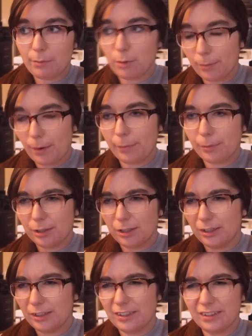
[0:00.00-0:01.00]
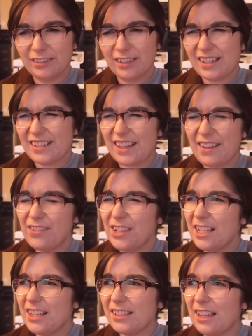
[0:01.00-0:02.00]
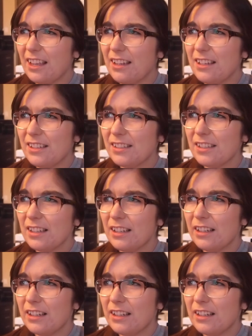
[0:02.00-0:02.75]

more popular in the 70s, 80s.